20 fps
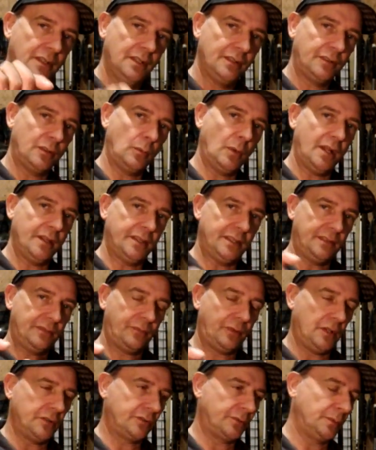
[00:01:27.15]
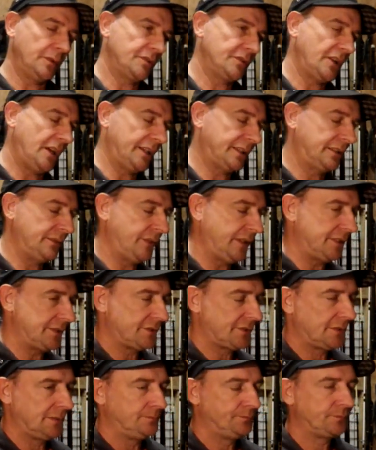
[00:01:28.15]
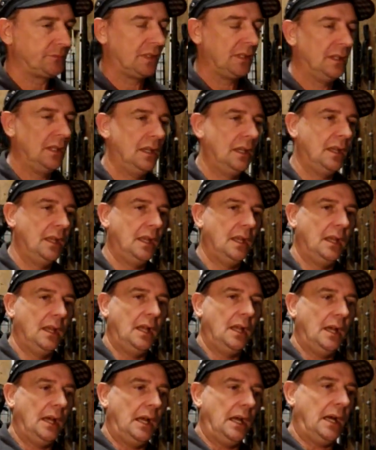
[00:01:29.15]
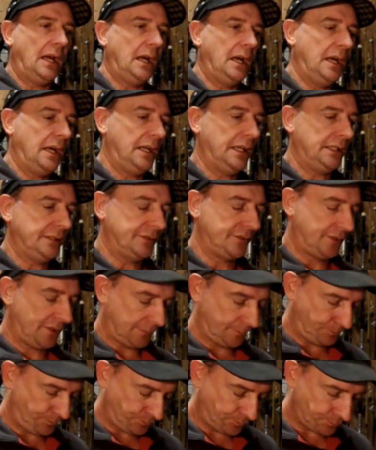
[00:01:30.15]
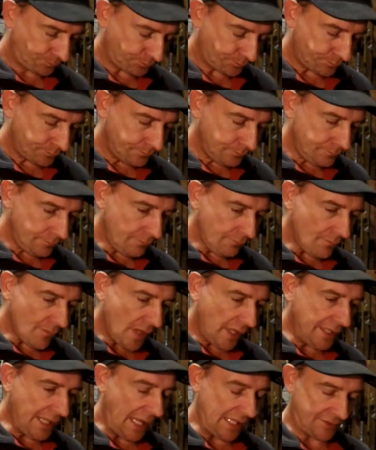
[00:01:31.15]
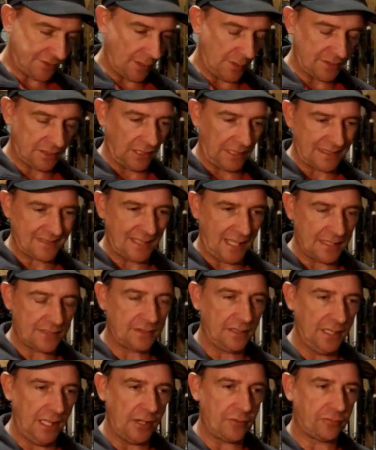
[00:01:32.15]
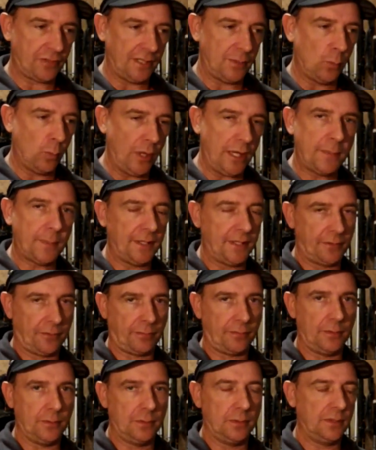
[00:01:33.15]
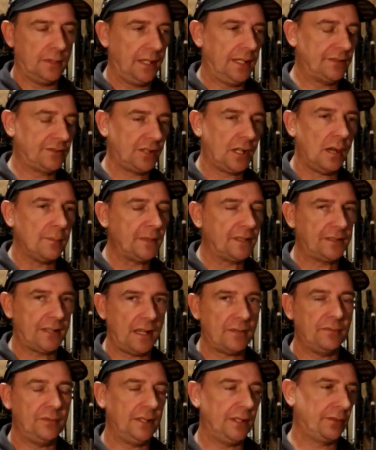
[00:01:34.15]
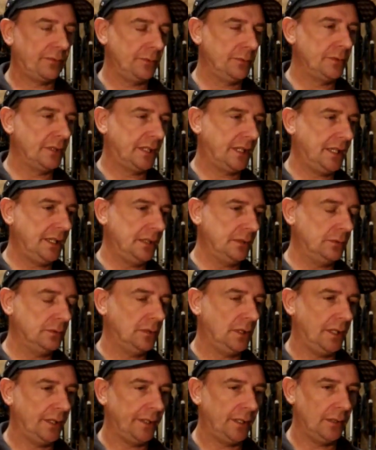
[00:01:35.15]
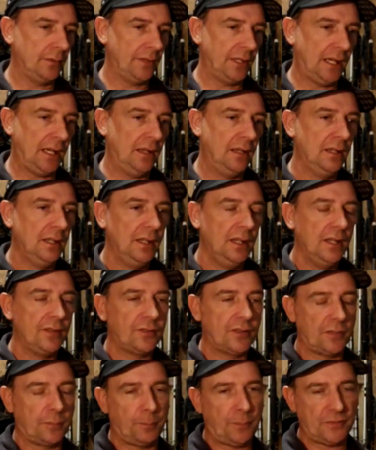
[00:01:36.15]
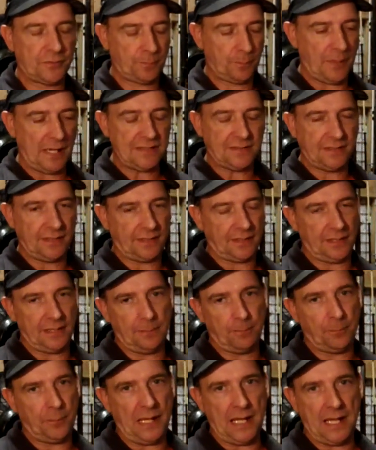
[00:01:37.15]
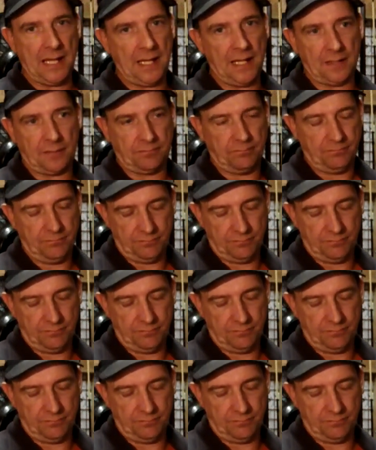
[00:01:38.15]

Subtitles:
to where the float switch activates. And yeah, so it's like I say, it's literally weeping through. It's coming definitely through the keel, I know that. So it's just basically a